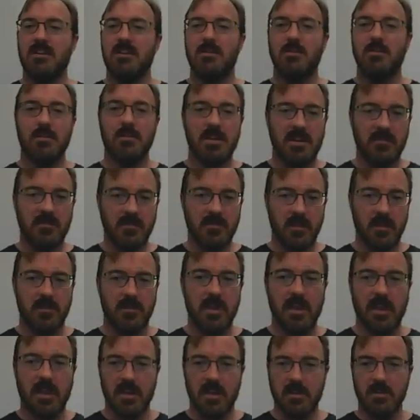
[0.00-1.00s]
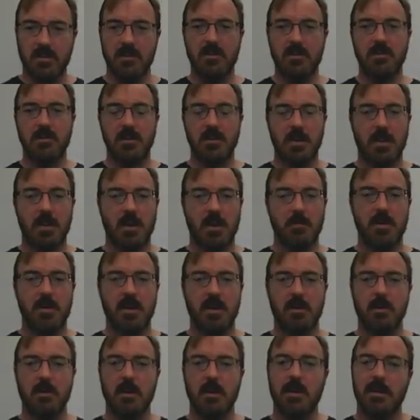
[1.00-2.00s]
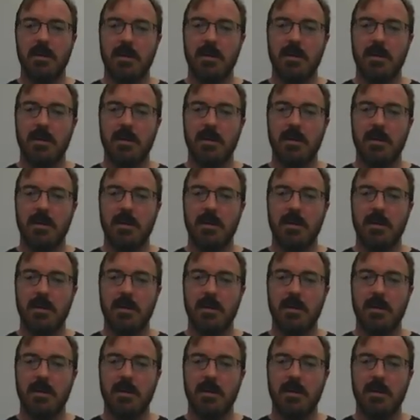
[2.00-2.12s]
you don't have to think at all about,